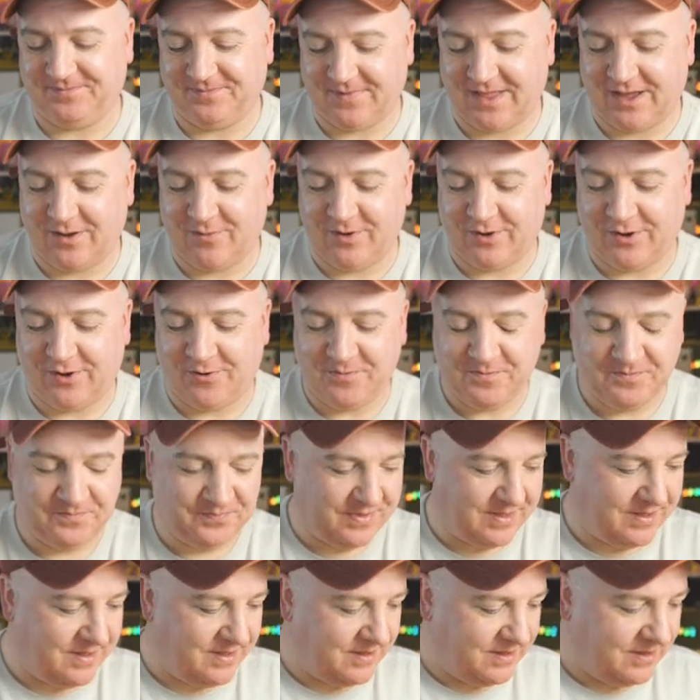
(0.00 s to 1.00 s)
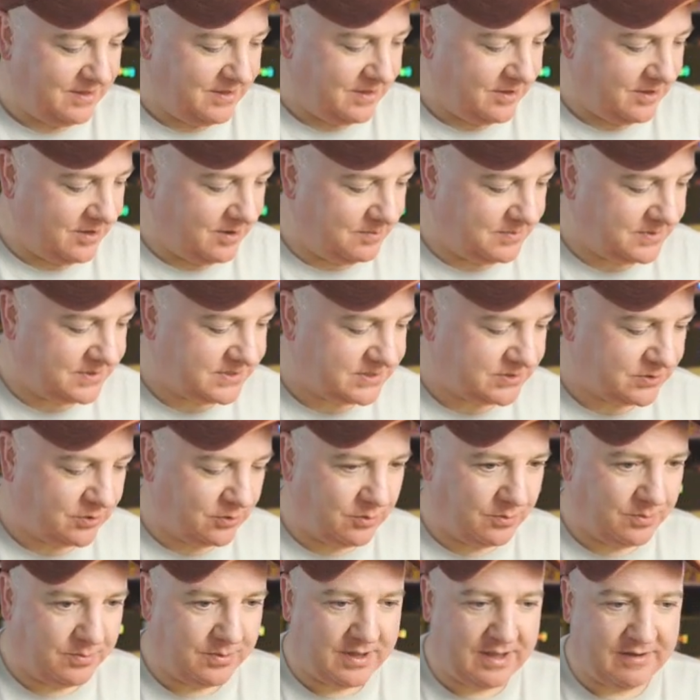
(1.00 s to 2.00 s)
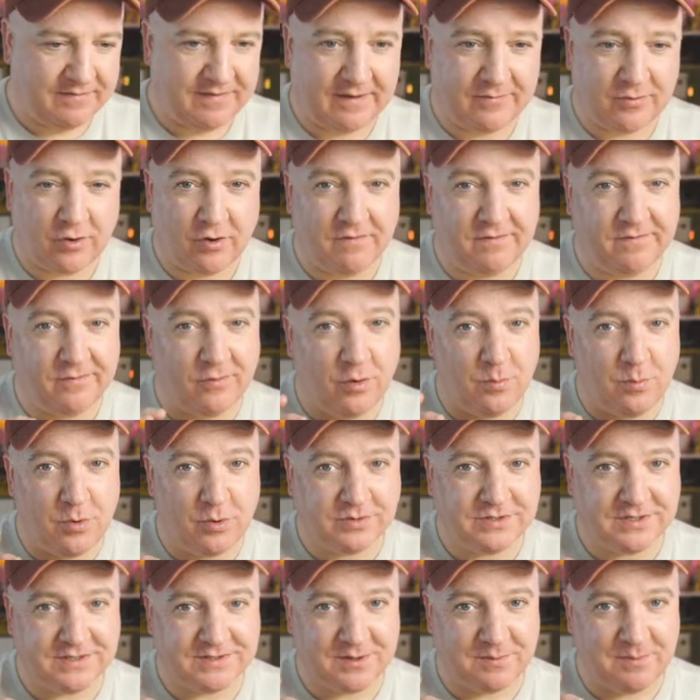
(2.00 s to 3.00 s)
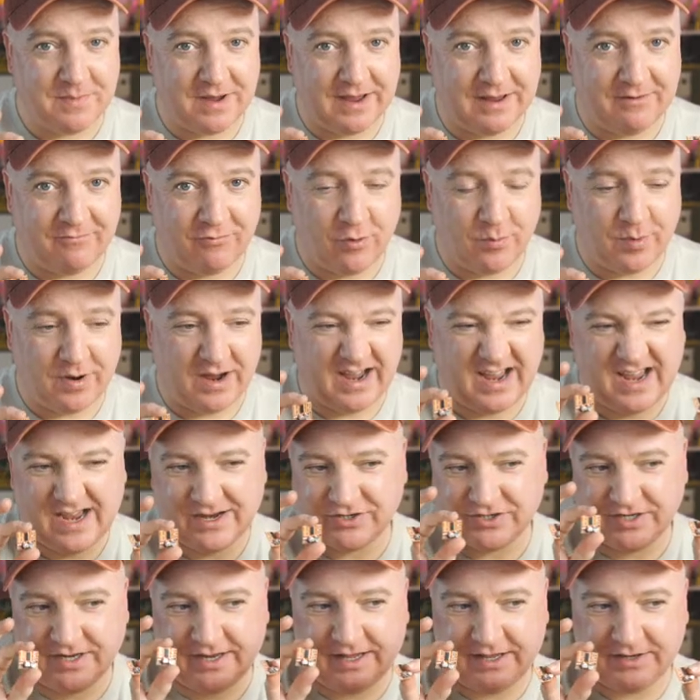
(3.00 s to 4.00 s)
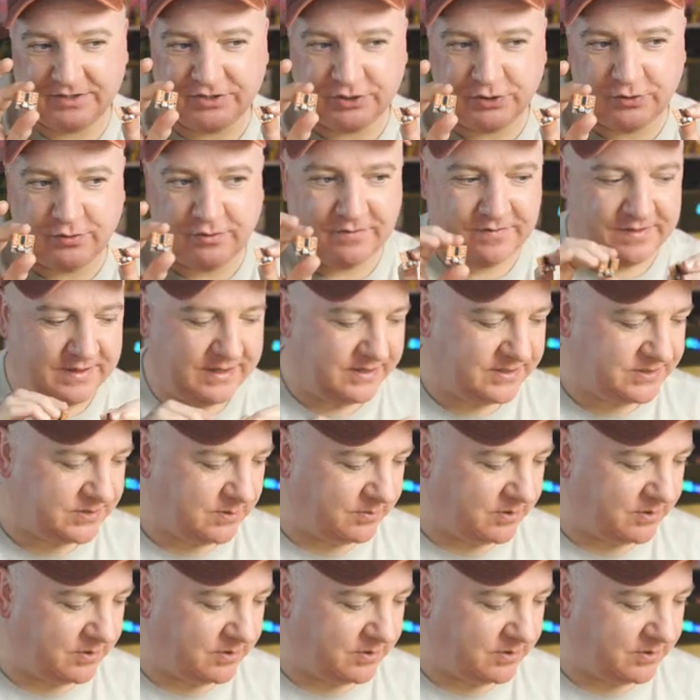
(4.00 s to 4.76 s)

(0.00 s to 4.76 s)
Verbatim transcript: There we go. Um, so if I've got four motors on my robot, I actually need two of these.